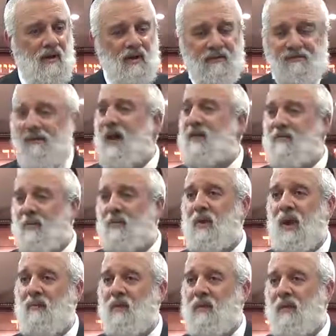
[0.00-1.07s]
They fight from
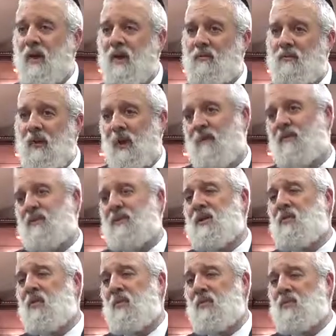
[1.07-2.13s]
time to time. They have
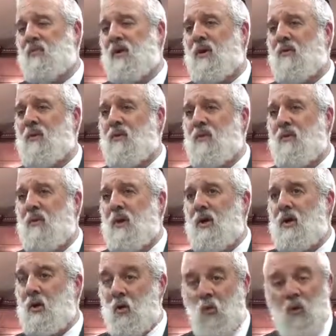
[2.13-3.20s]
disagreements. What can we do?
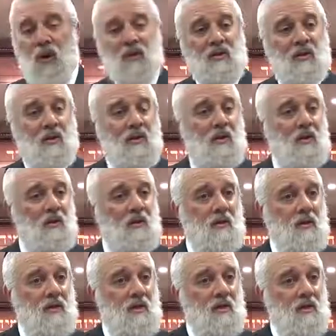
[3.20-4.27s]
You want
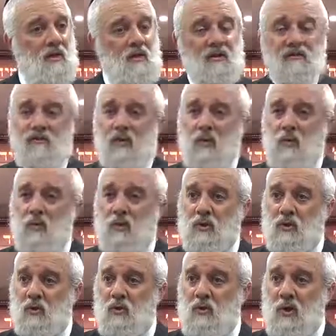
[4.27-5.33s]
the individual, the
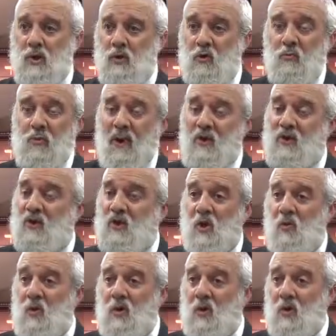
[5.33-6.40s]
Jew, to marry
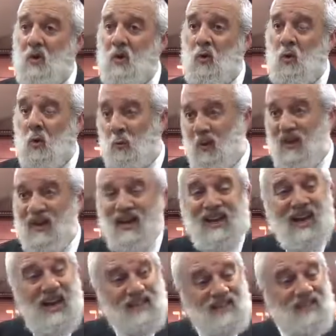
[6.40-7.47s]
someone who will be
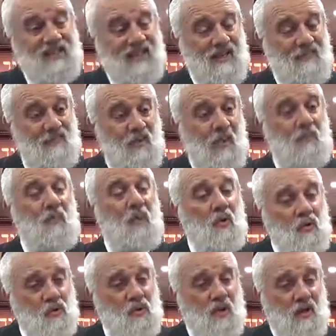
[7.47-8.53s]
against him,
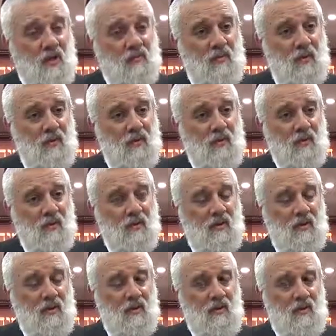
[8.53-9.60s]
opposed to him?
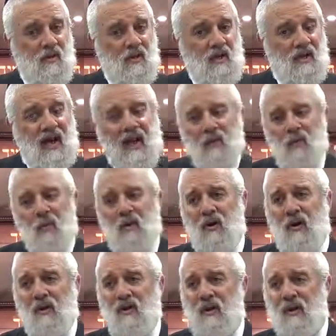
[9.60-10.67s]
It can't
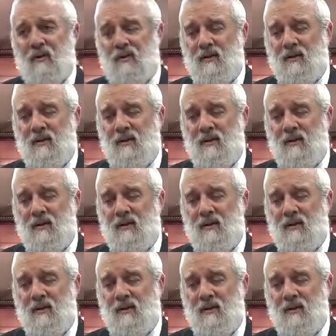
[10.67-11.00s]
work like that.